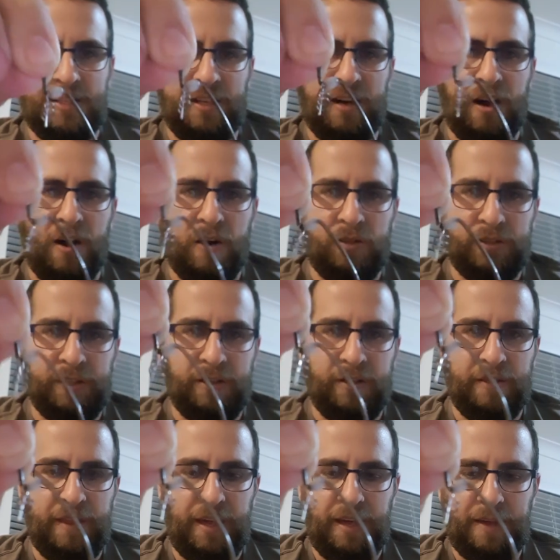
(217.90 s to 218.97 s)
going to hold it
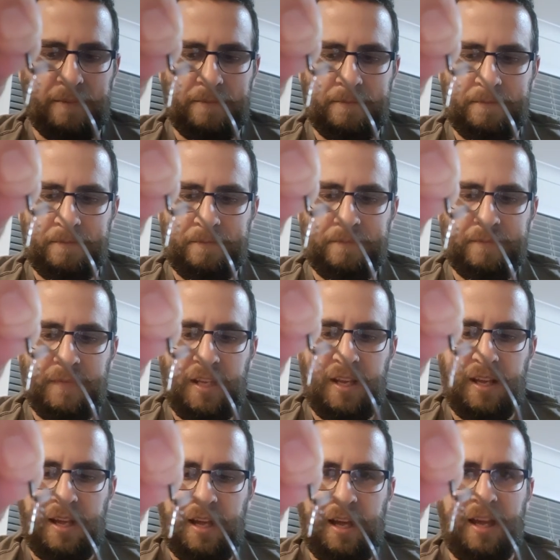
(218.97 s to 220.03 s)
on there.
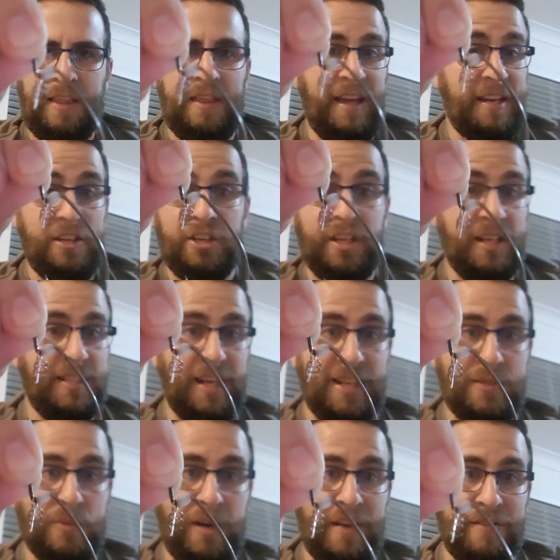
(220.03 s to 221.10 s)
And then you can
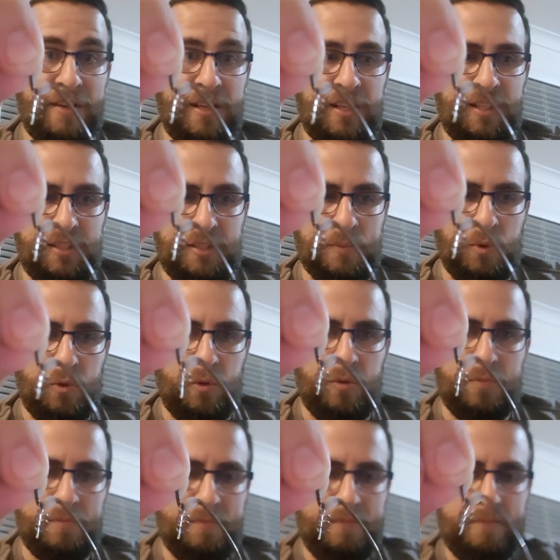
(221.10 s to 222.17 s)
attach whatever
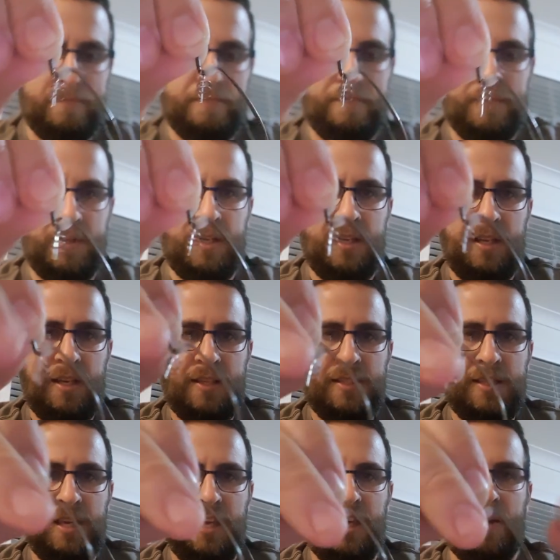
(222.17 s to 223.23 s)
small
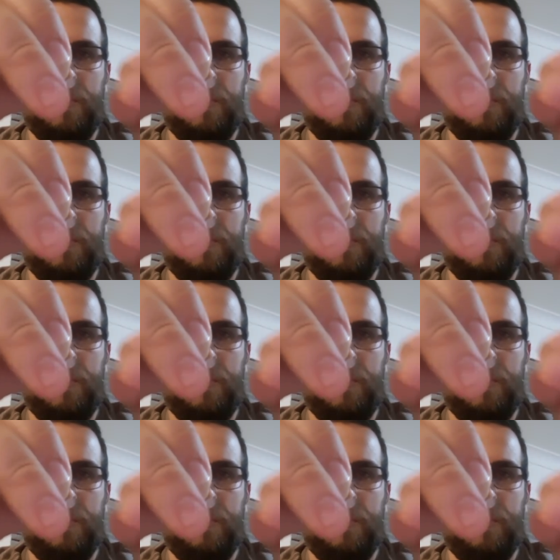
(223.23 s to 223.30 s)
sinker you